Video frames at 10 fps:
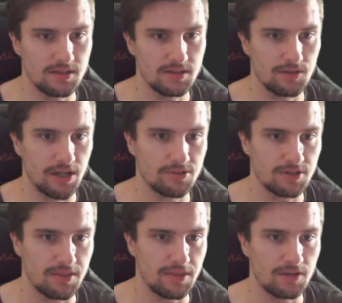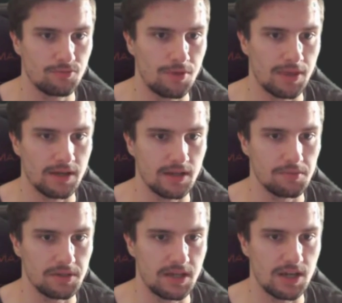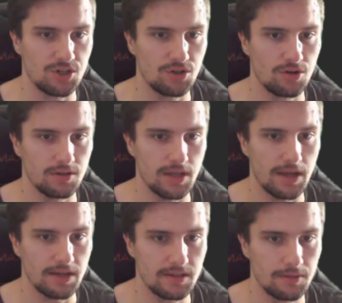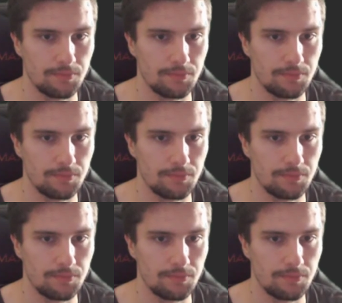So we annotate that with add application context